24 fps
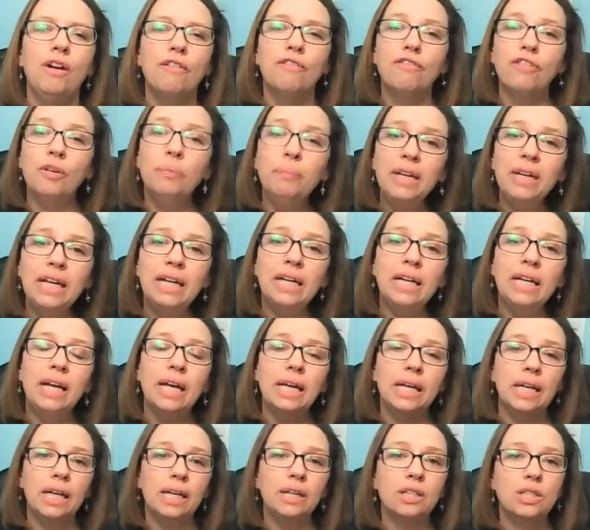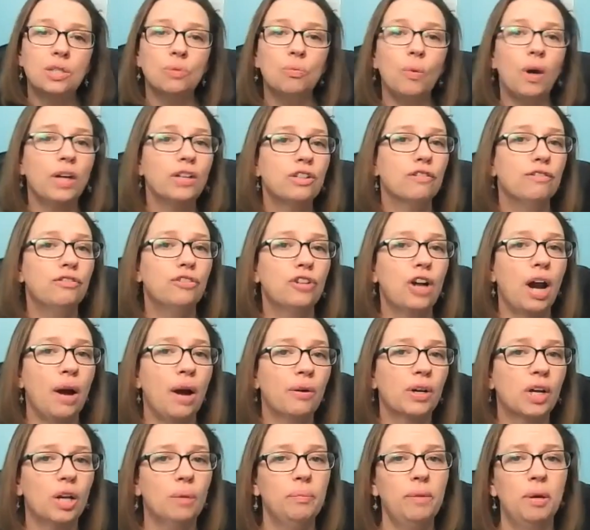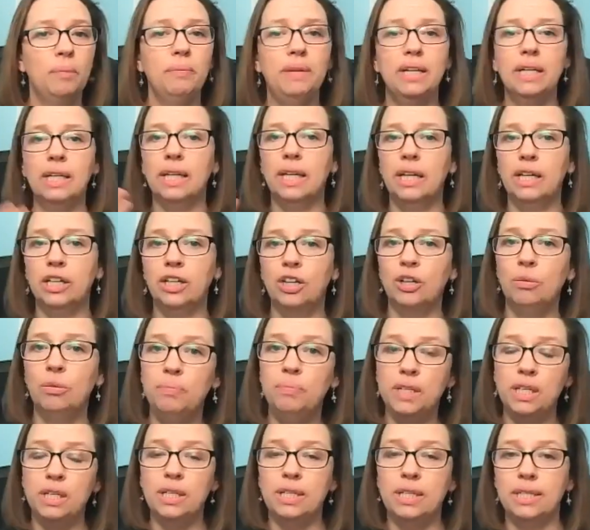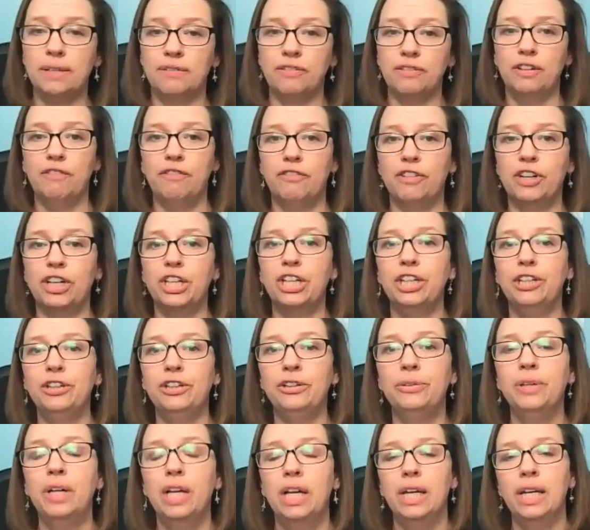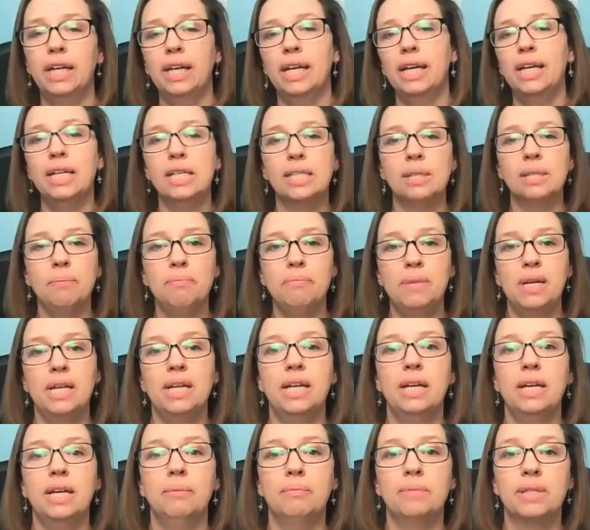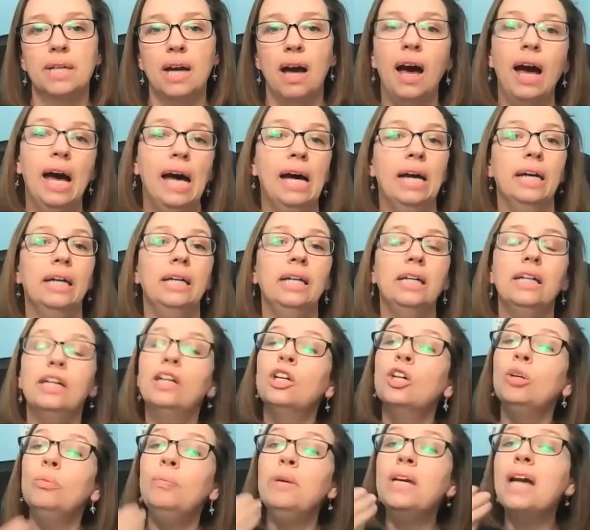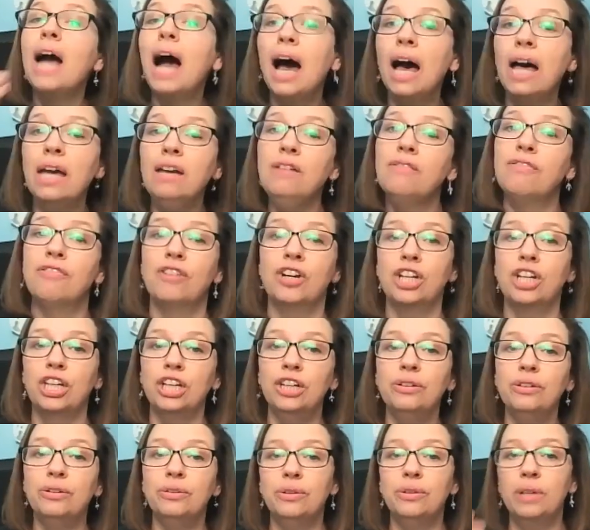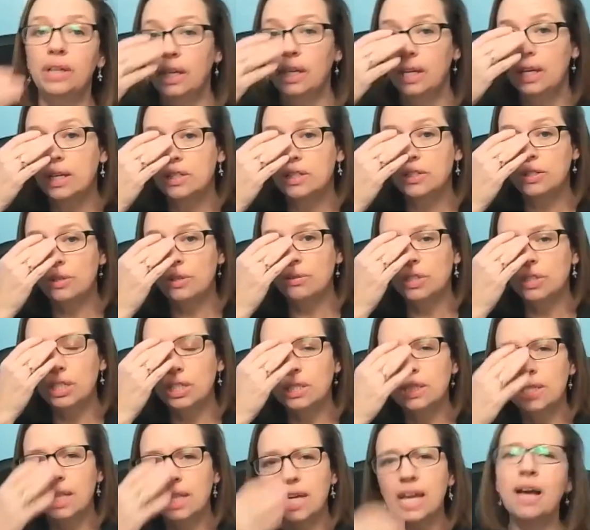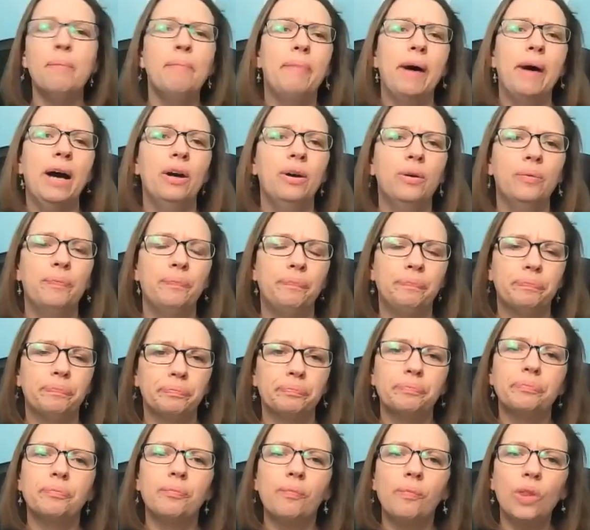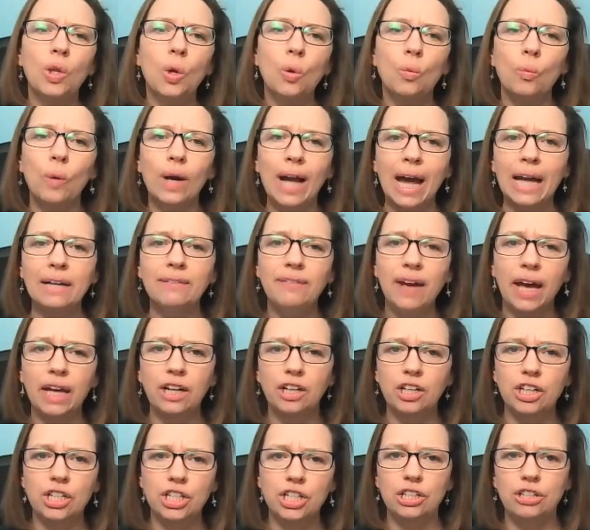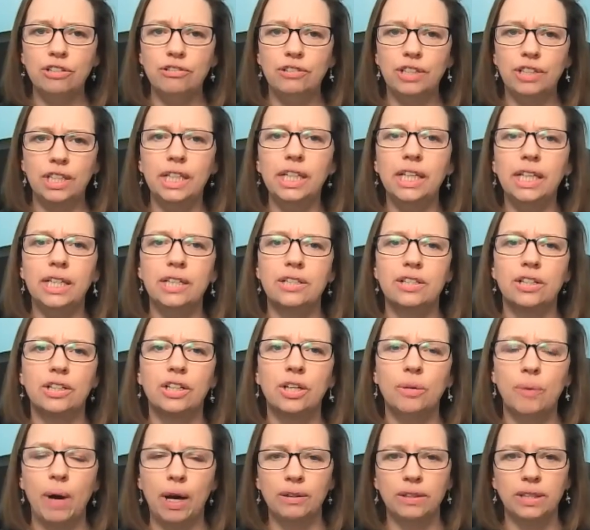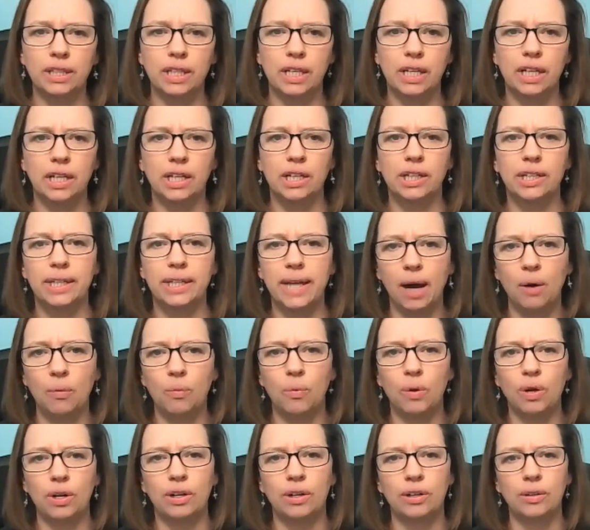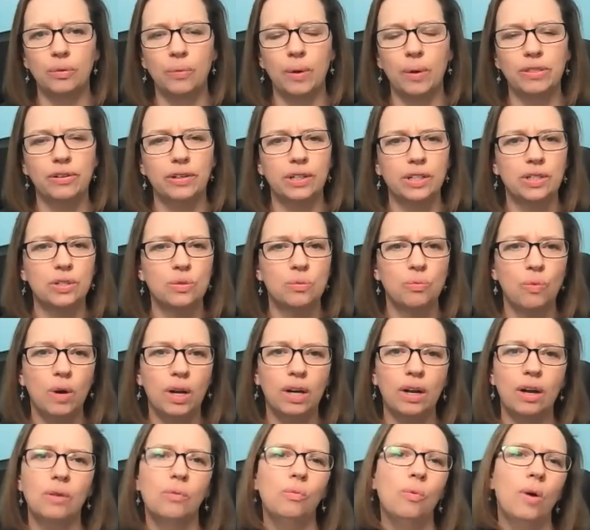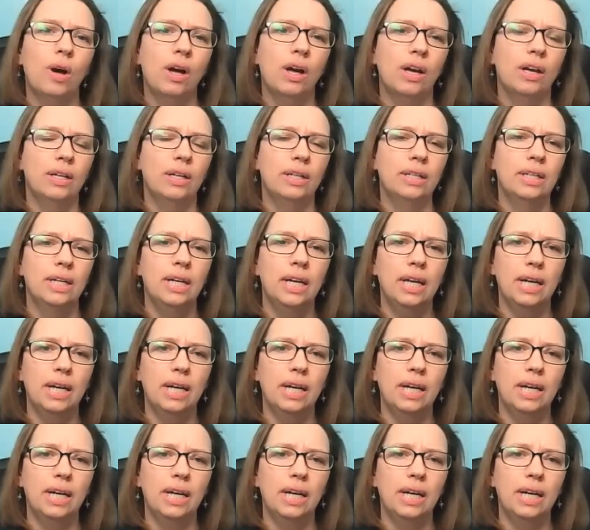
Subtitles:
for me, it's 1 to 4 hour commitment. It could be different for you. It is a medium to high. It could be high for you. So just think about what kind of energy you need to go out there, network, whether it's one-on-one,